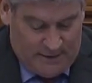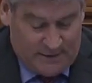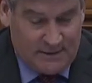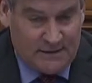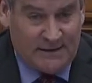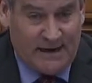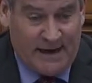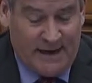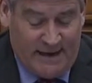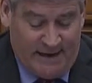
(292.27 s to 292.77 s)

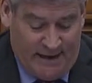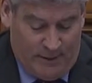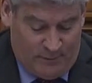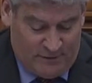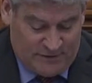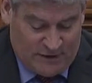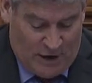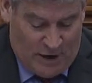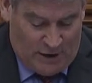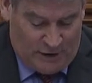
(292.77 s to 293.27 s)
Today, he
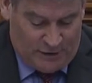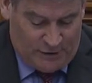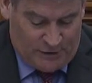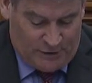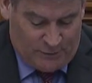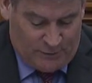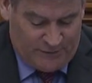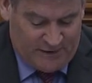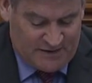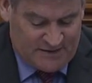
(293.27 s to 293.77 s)
was
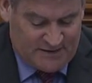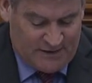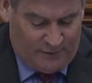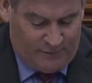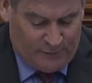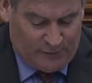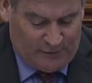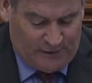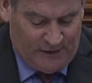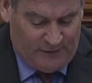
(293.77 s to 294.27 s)
honoured with a
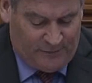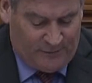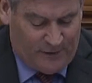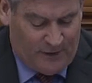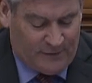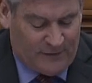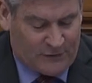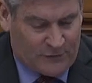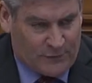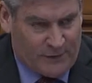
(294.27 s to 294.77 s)
silver leaf
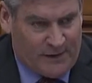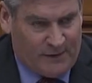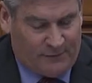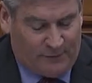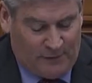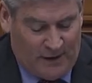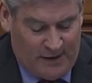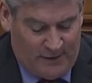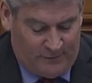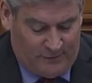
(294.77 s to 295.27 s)
on the Tree
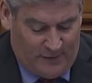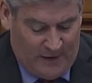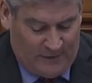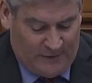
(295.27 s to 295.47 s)
of Life